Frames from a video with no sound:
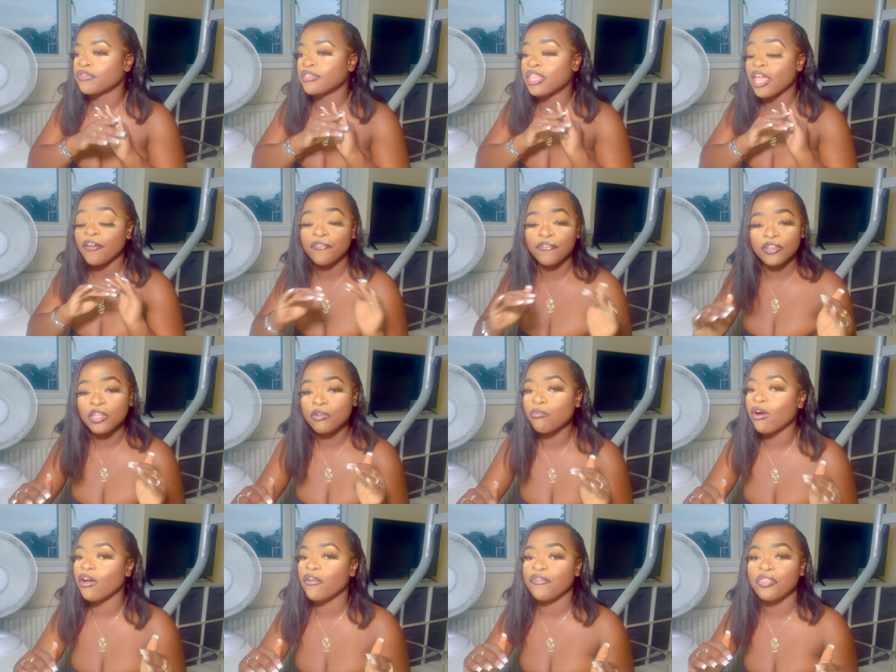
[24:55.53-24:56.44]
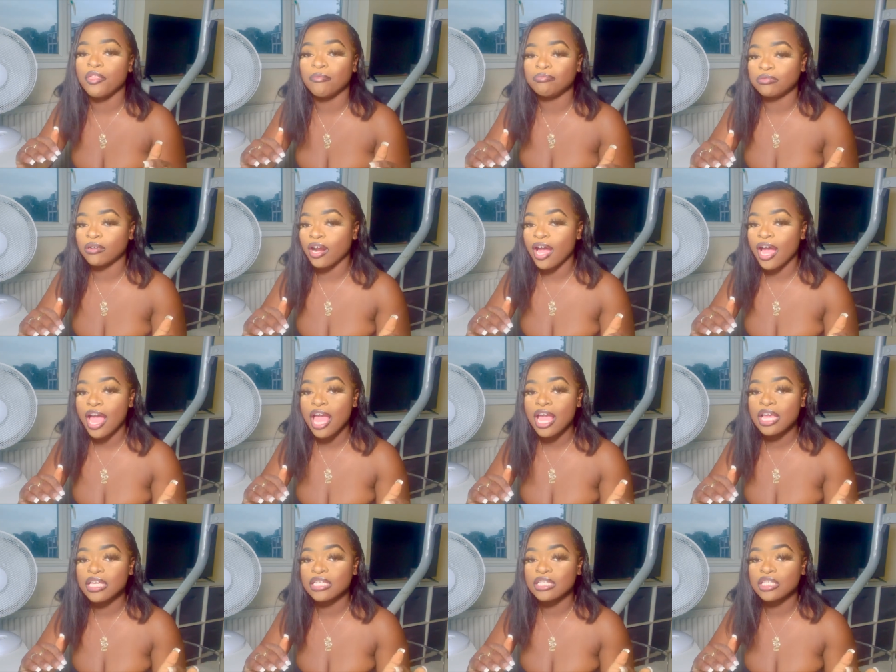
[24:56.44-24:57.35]
Definitely worth the
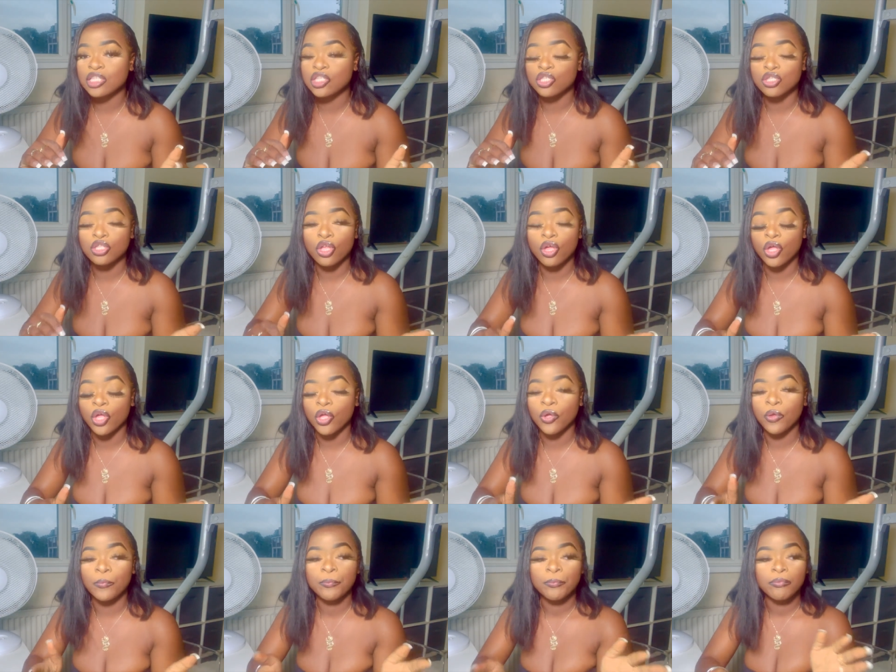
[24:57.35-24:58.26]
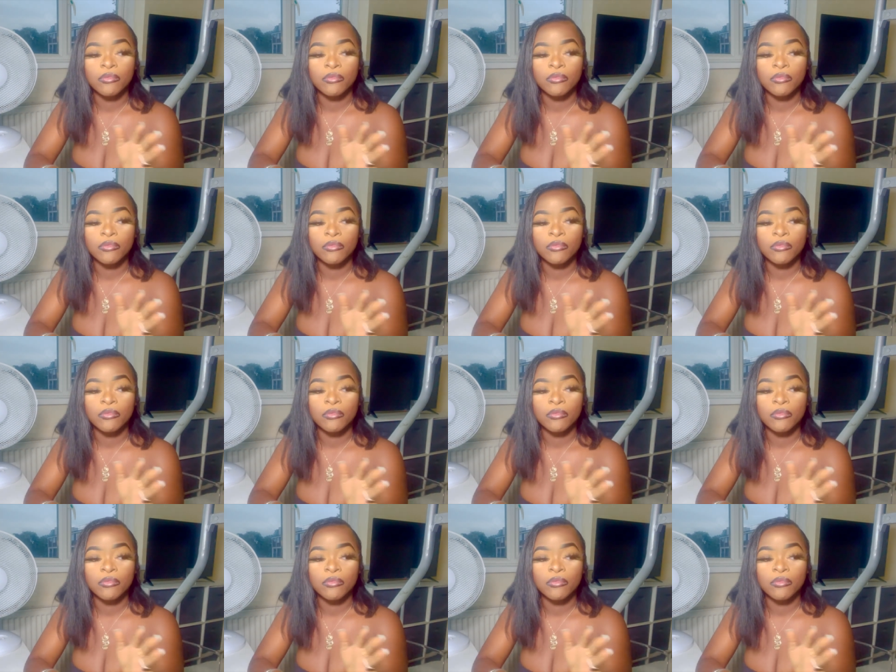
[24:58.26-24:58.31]
price, you know.